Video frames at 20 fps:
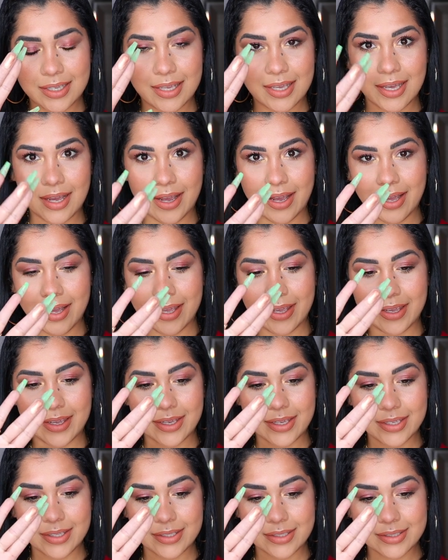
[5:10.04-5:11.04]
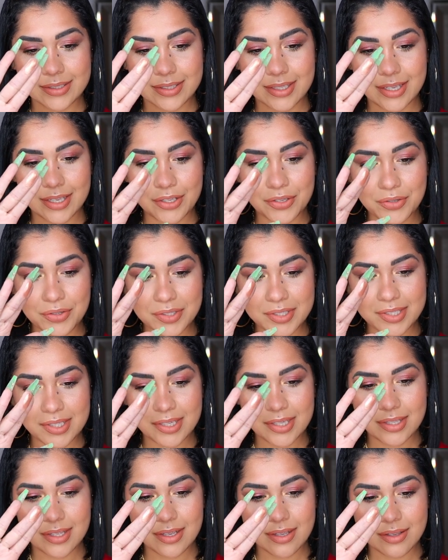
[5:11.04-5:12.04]
guys, can you
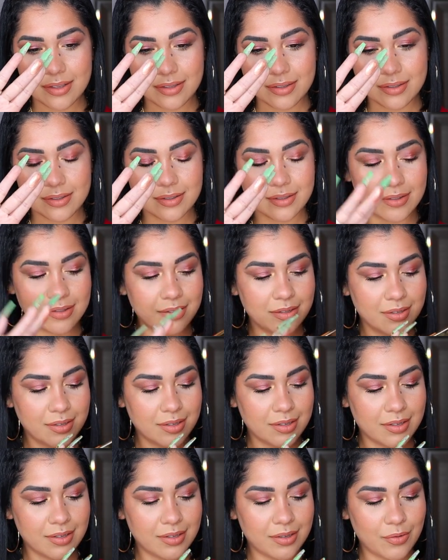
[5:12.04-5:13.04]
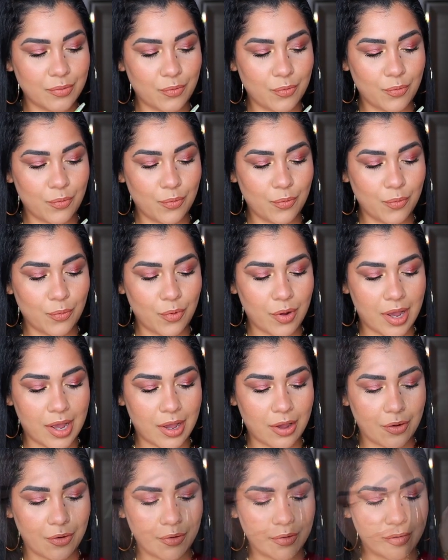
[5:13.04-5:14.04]
see that?
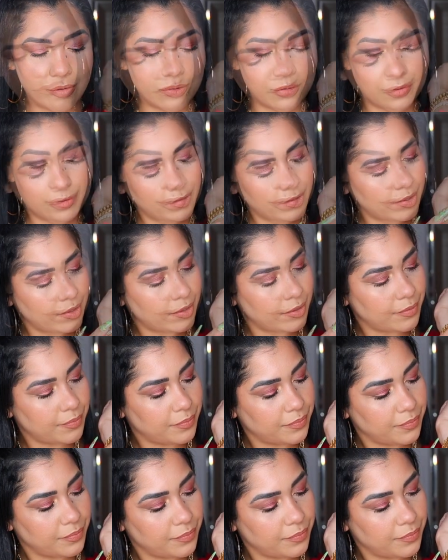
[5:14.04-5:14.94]
Wow. Okay.